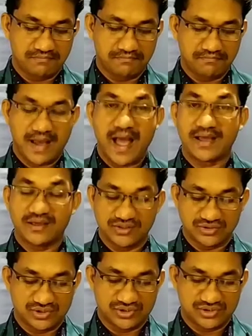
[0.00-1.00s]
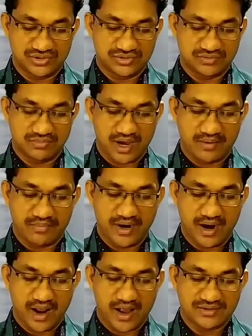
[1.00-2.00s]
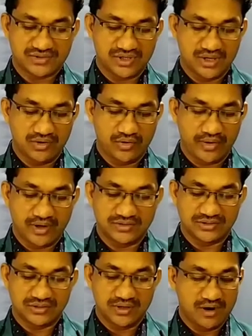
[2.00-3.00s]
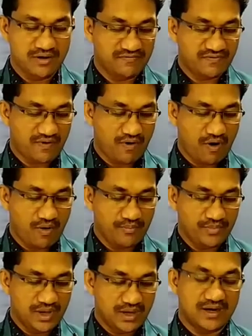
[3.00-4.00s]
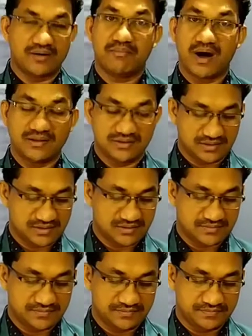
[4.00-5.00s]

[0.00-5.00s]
baggage Barbara has inherited from her mother.